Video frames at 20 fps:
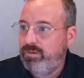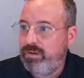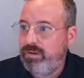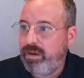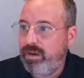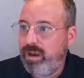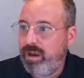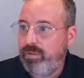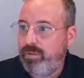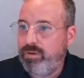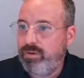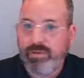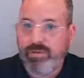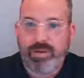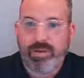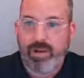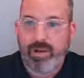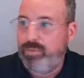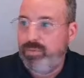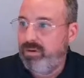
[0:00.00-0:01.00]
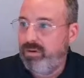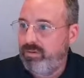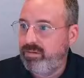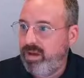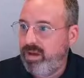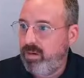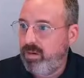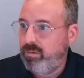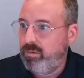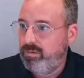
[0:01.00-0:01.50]
a guidebook that I built
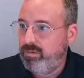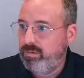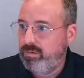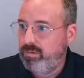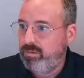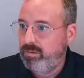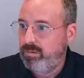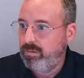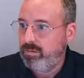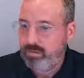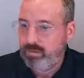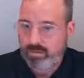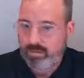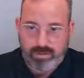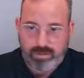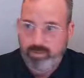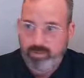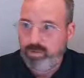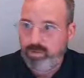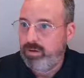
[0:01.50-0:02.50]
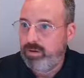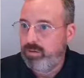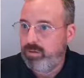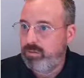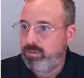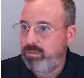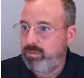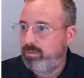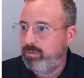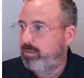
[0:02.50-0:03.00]
out. Let me
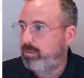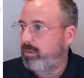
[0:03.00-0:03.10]
go.